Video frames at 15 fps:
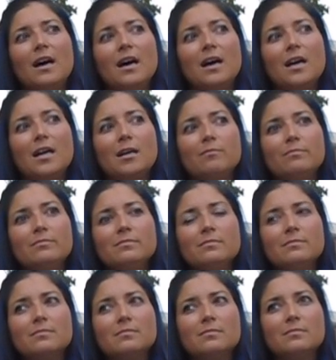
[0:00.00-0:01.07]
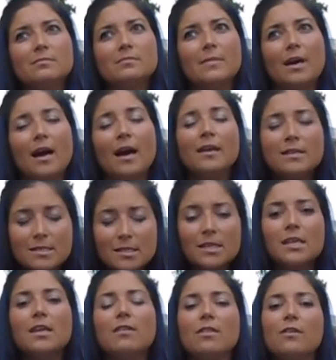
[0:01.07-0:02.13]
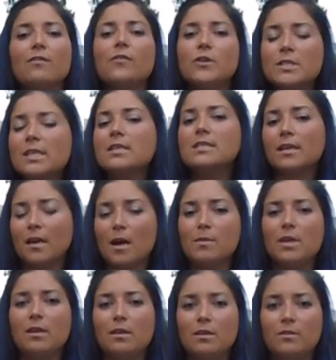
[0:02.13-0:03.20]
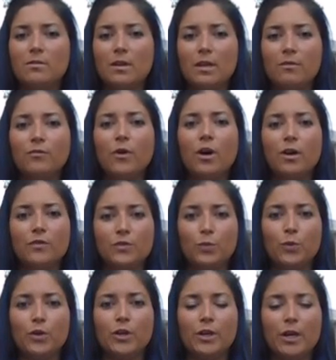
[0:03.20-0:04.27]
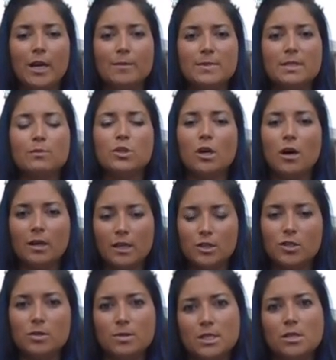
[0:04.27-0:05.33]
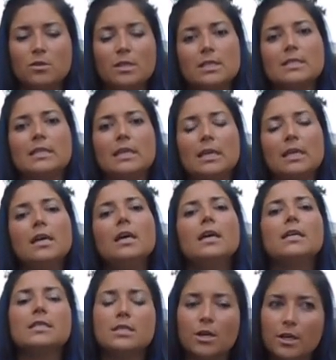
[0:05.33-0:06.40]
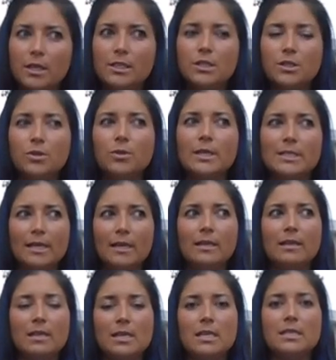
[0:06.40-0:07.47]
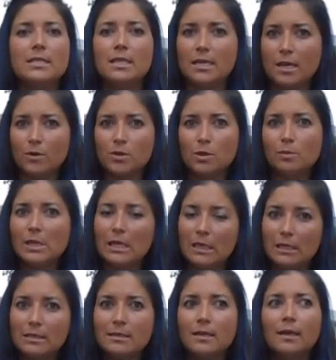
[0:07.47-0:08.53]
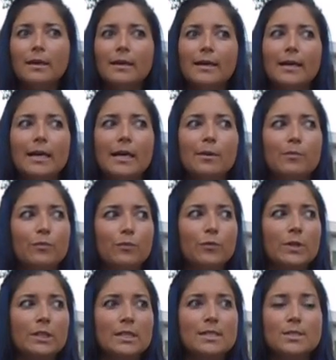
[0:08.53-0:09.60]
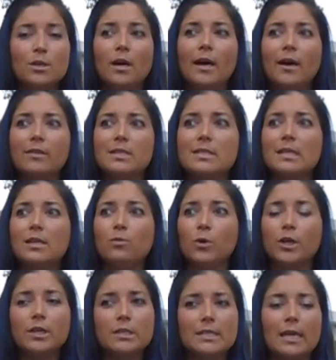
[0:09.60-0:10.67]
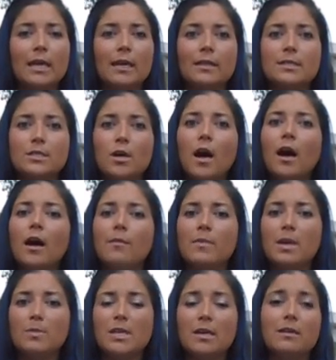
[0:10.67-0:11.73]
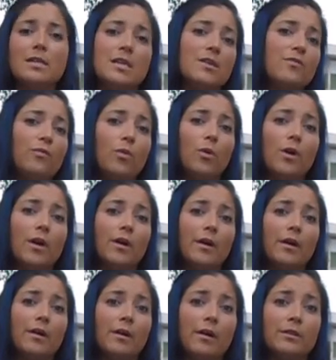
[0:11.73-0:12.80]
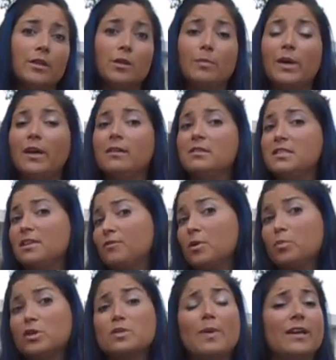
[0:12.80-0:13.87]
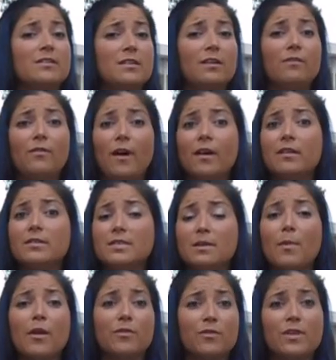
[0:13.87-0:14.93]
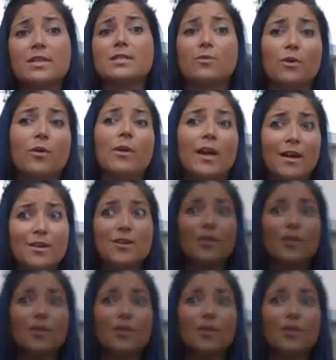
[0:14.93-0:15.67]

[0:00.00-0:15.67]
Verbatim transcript: Um, honestly, the first things that got me in, involved were um, some dog issues here in the city. Started to attend the city council meetings, um, really saw how the city worked and saw maybe a need for a little bit different perspective on some other things that were going on here.